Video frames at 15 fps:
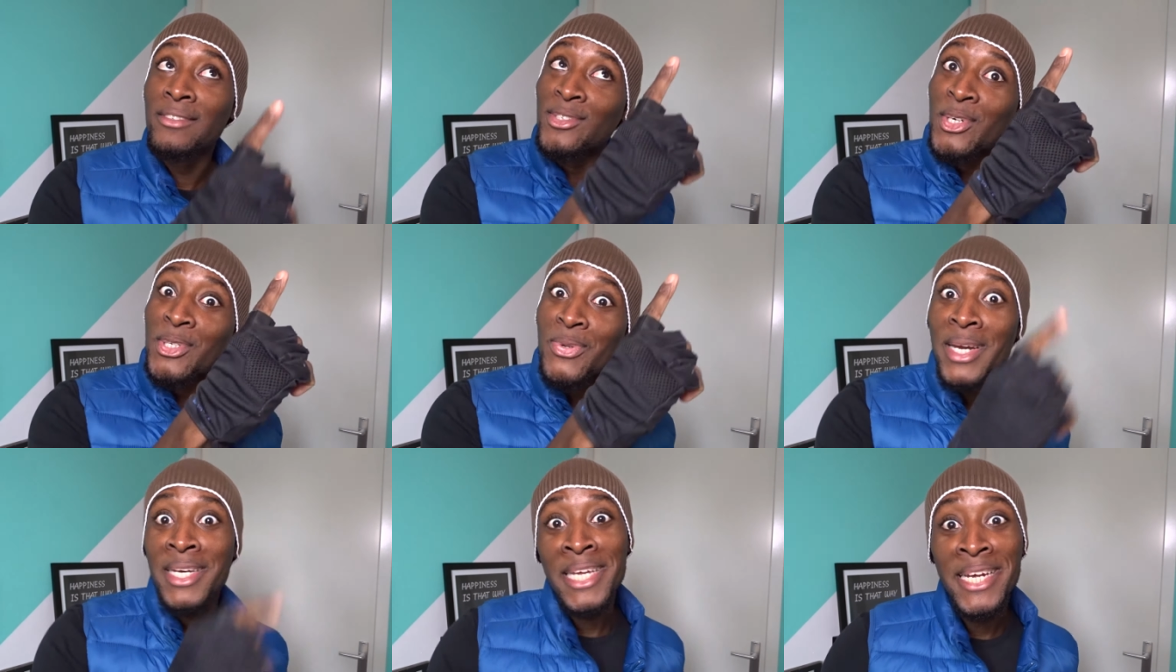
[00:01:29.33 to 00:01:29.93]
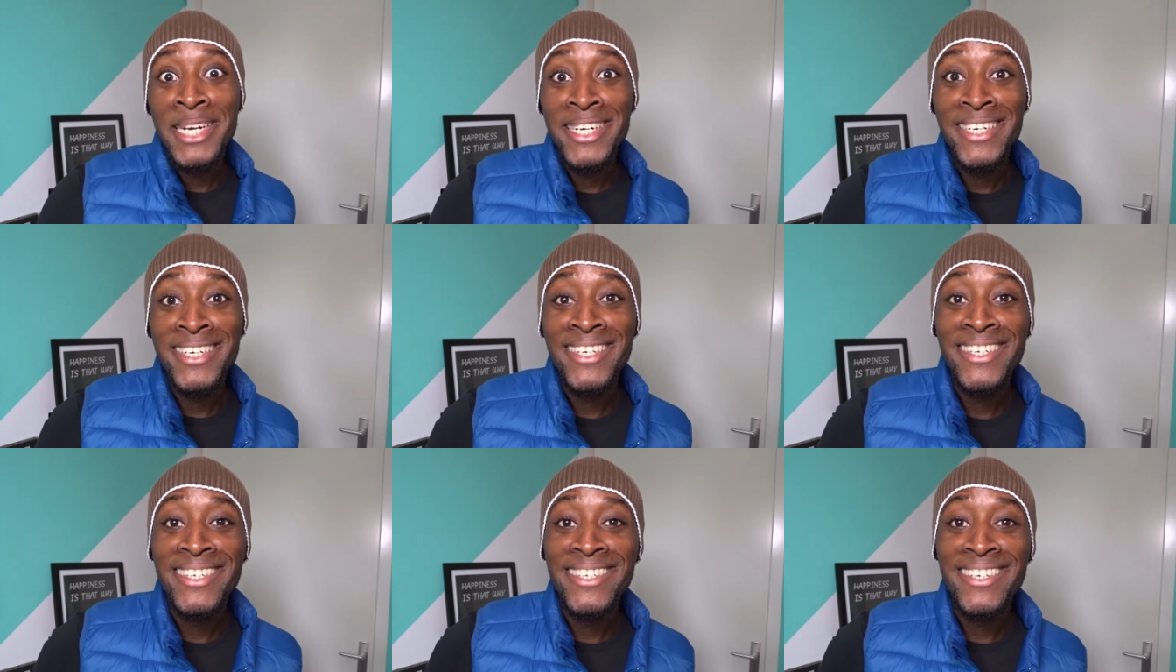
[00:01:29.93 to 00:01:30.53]
just right here.
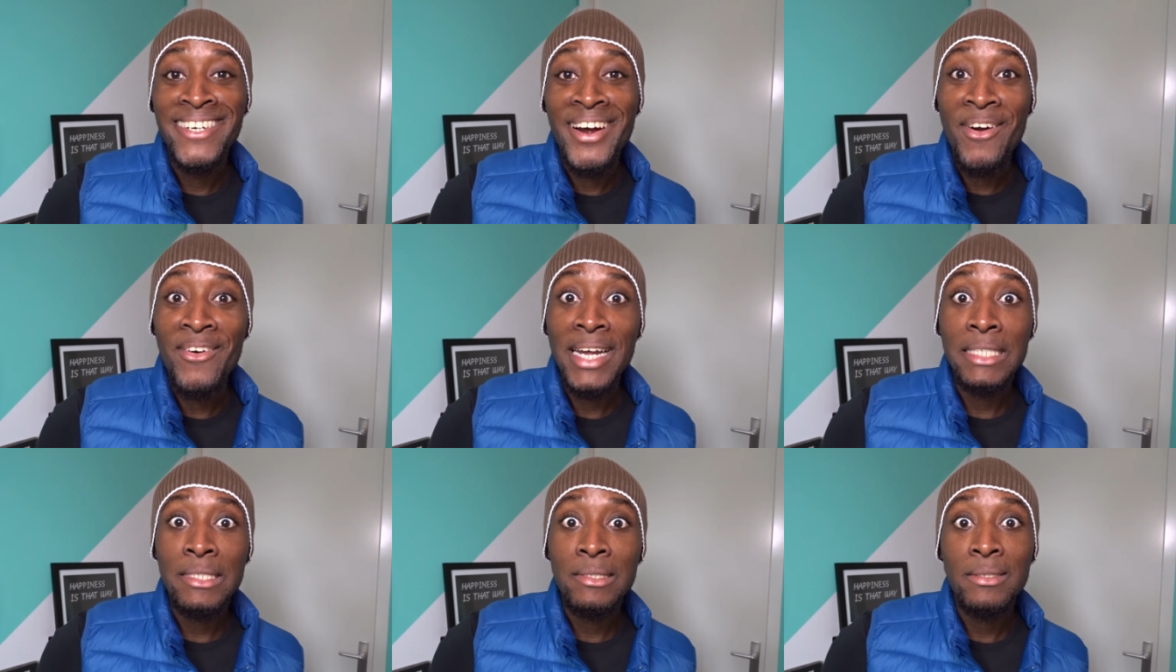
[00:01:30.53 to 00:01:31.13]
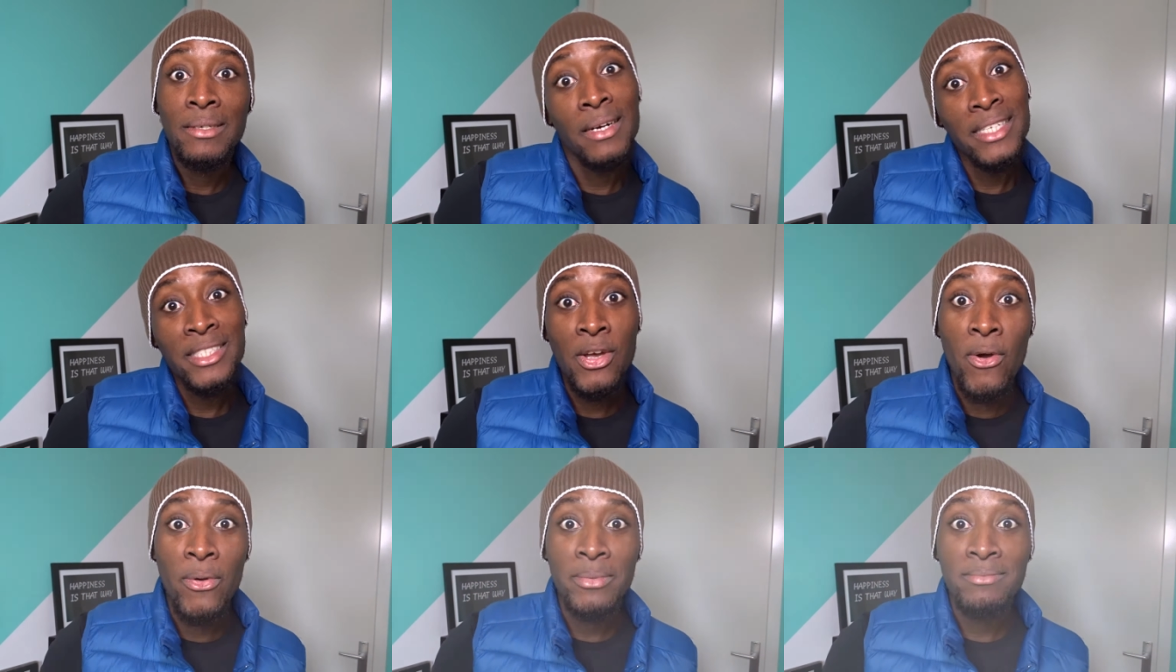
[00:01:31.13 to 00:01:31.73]
Alright,
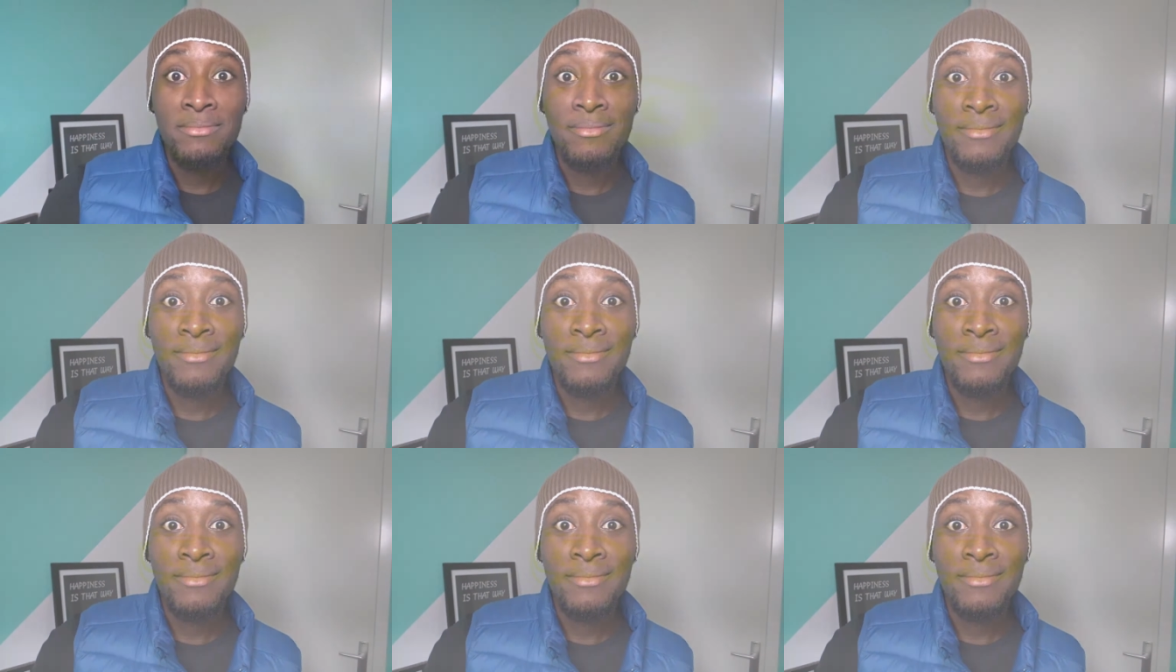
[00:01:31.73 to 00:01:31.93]
let's go!